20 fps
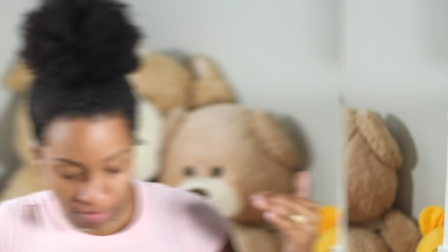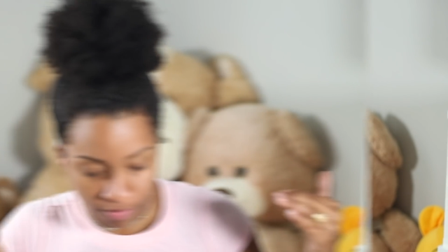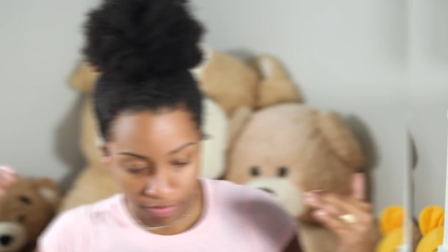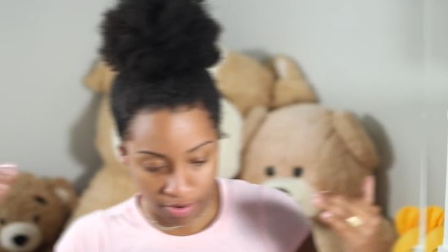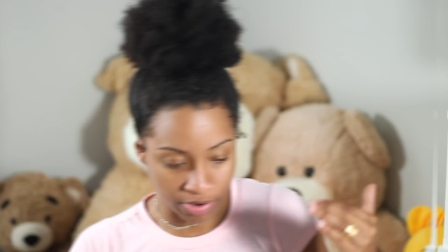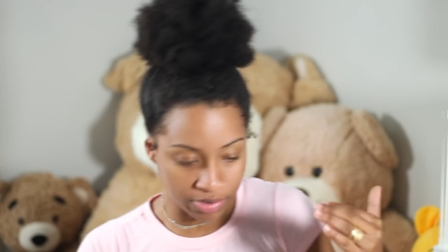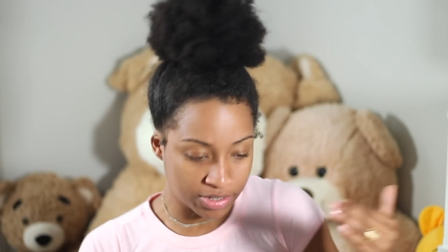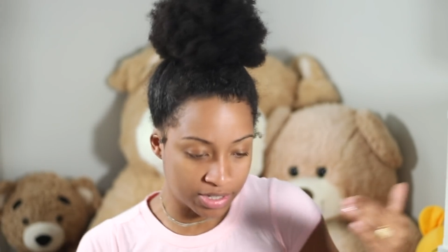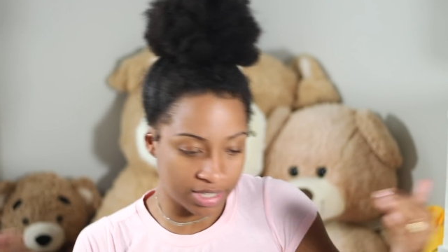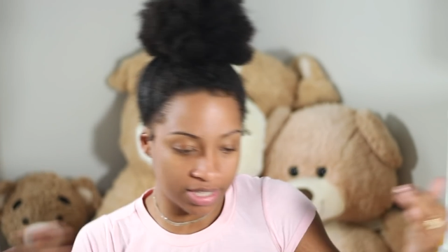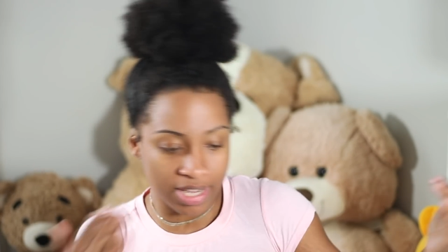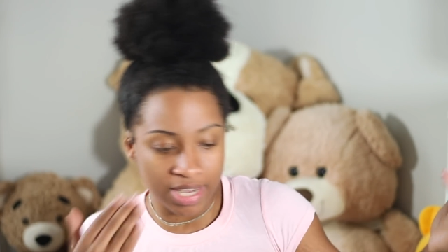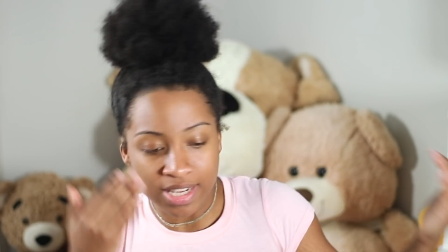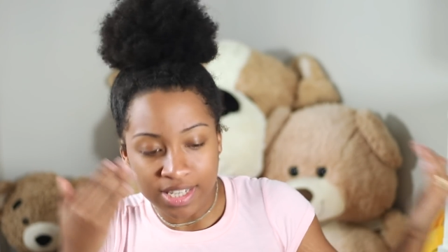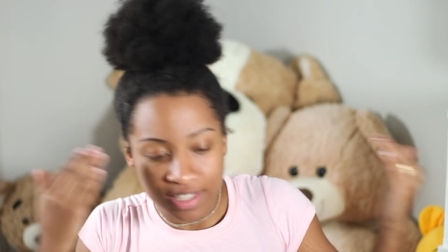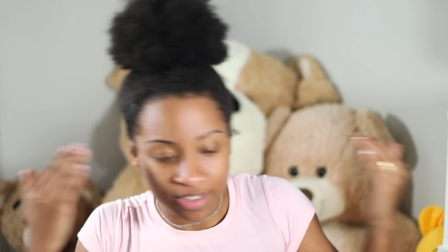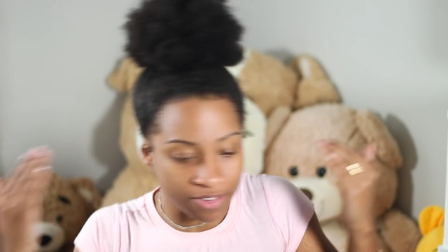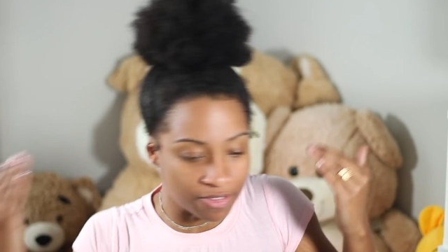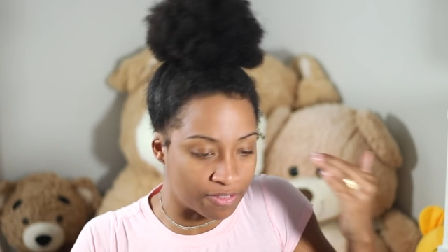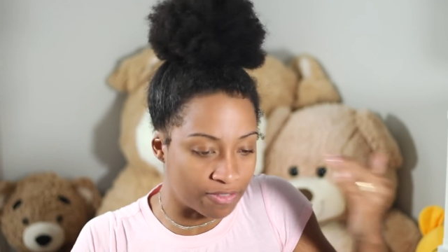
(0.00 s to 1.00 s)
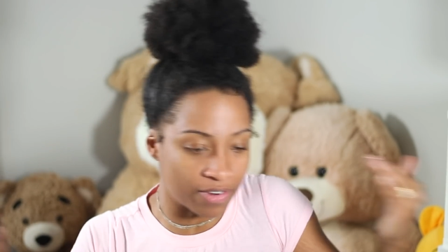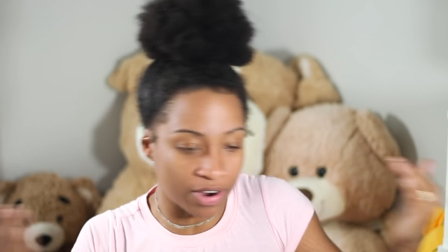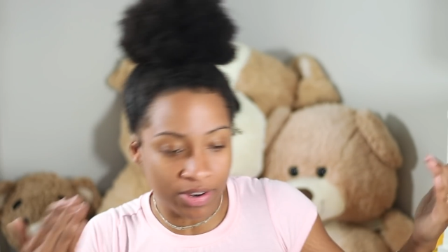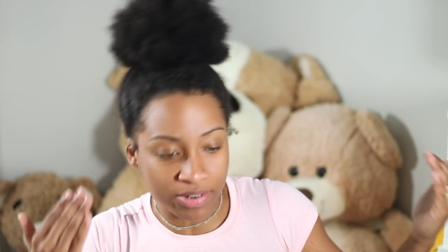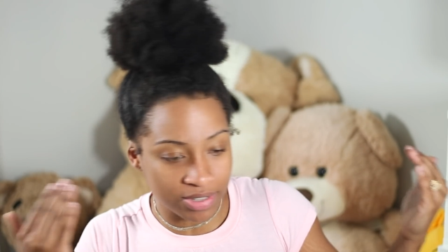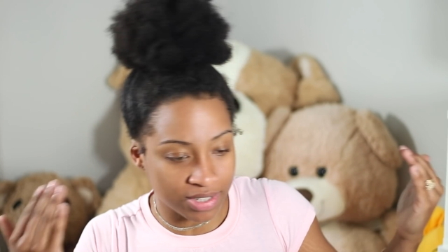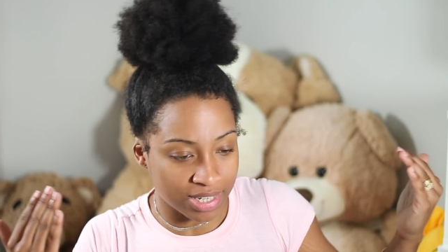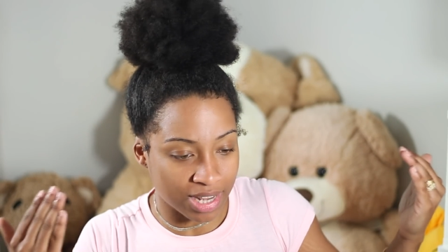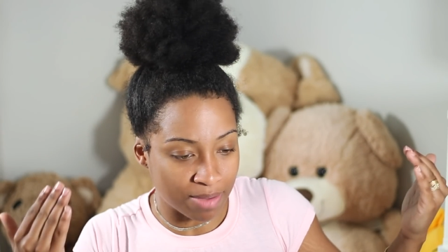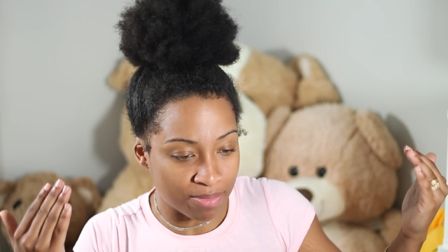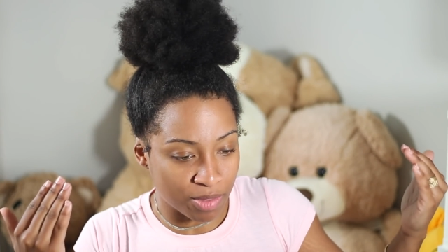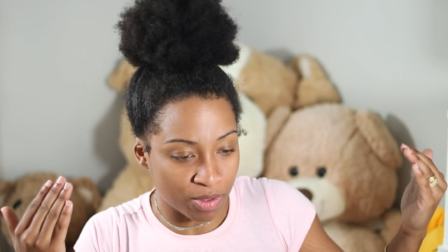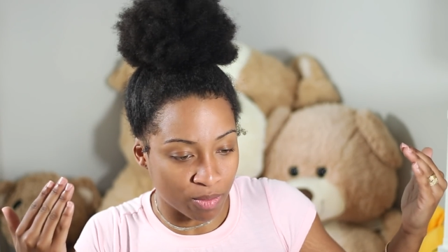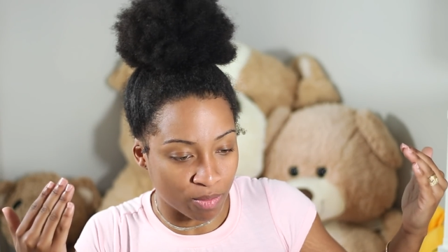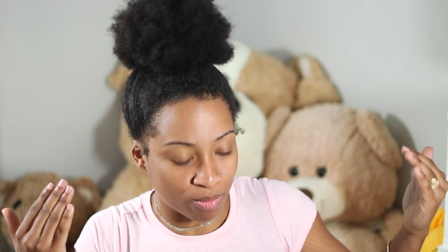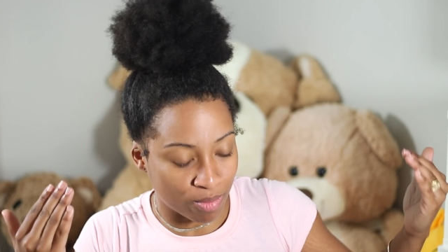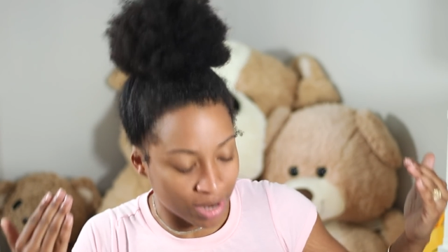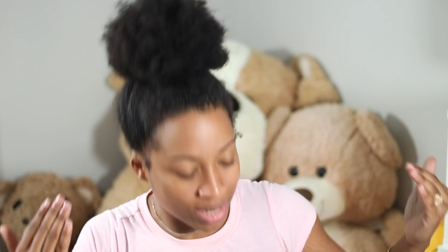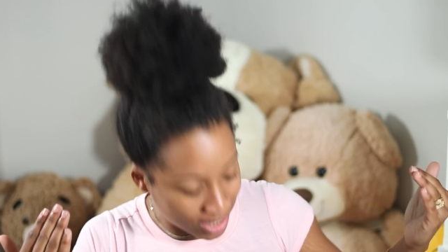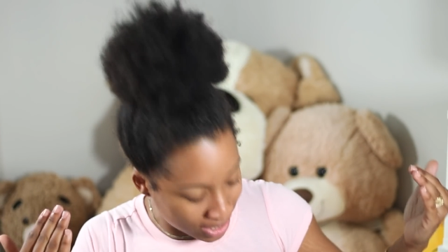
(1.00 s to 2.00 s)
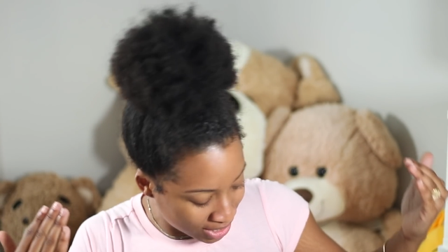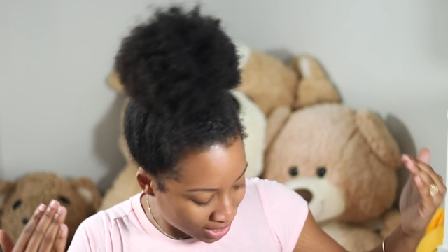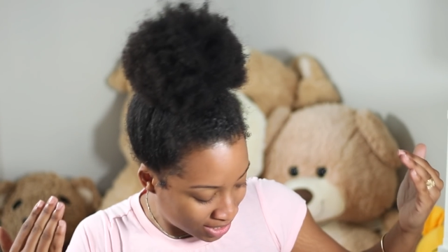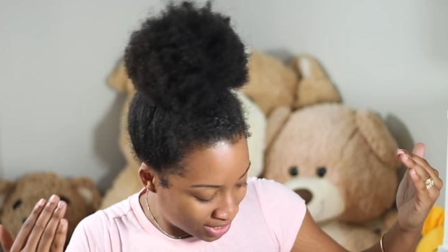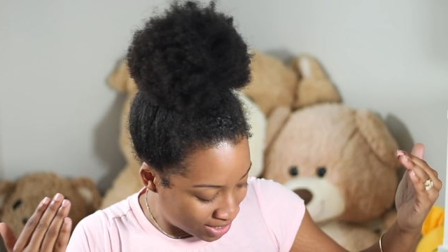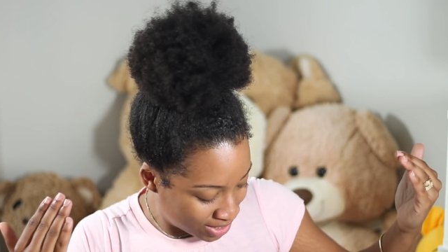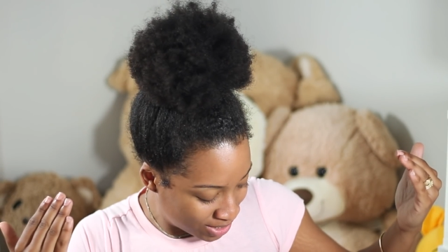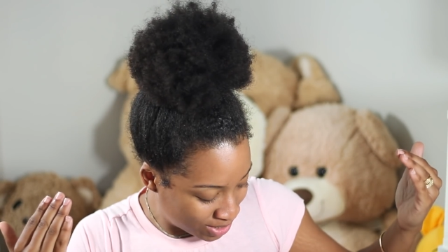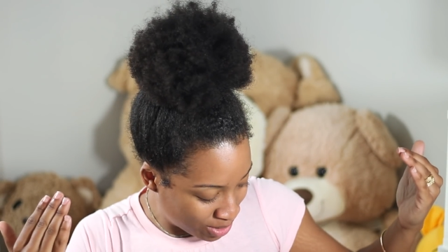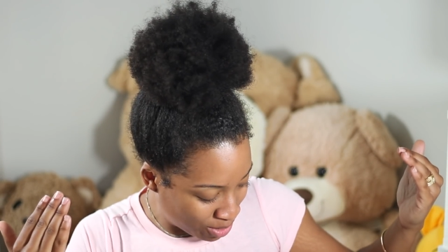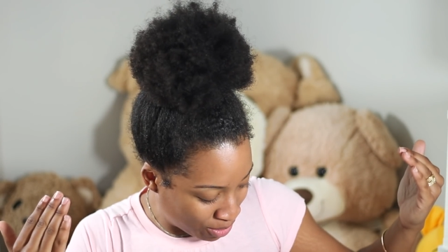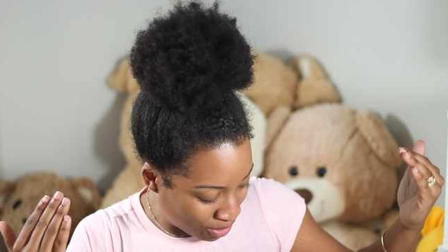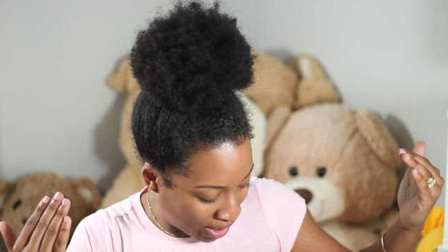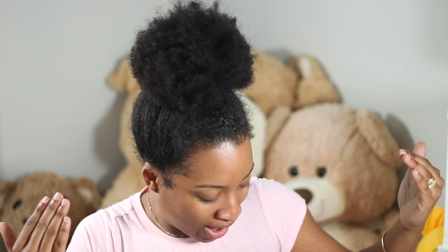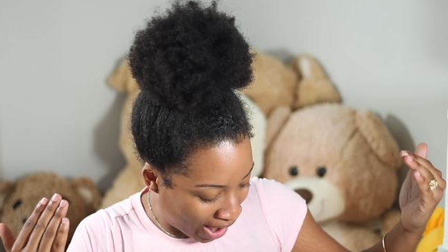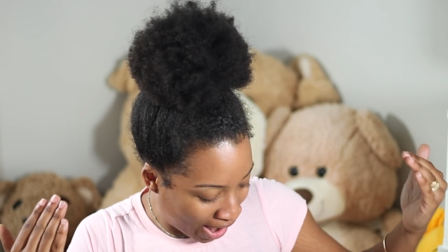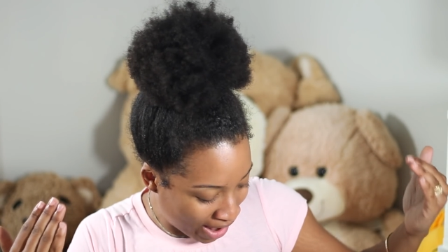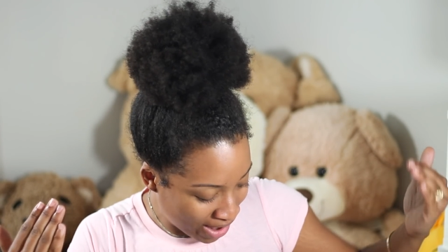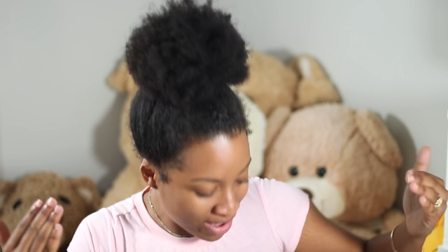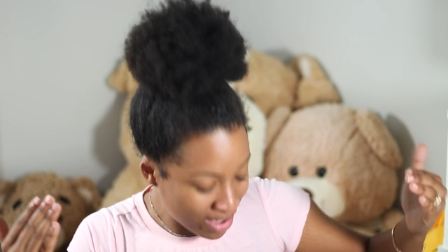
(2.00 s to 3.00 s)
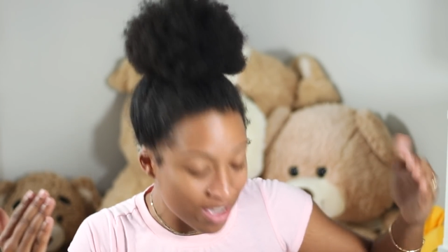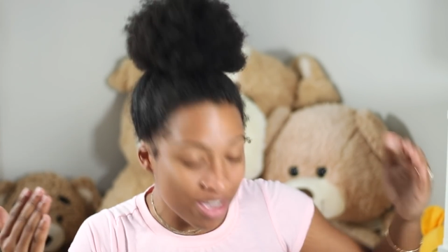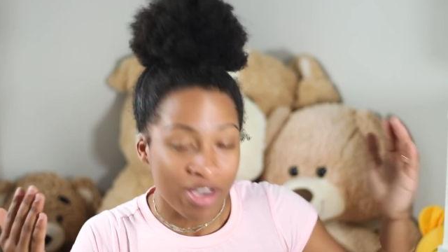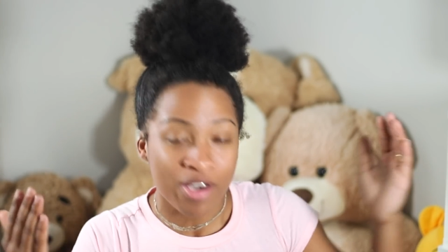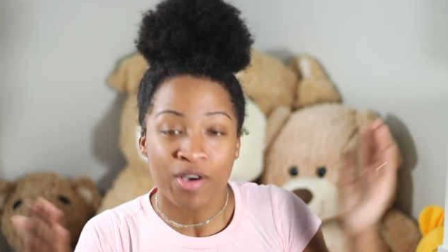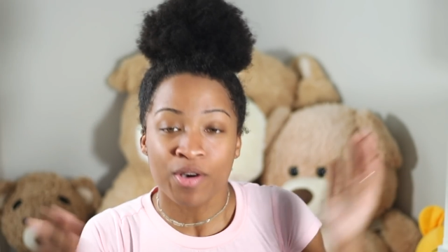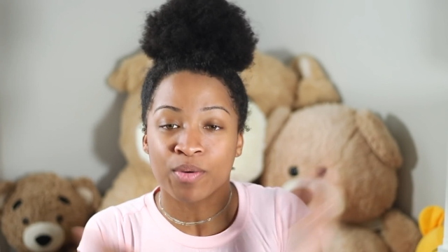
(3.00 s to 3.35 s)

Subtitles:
First things first, I'm the realist, okay?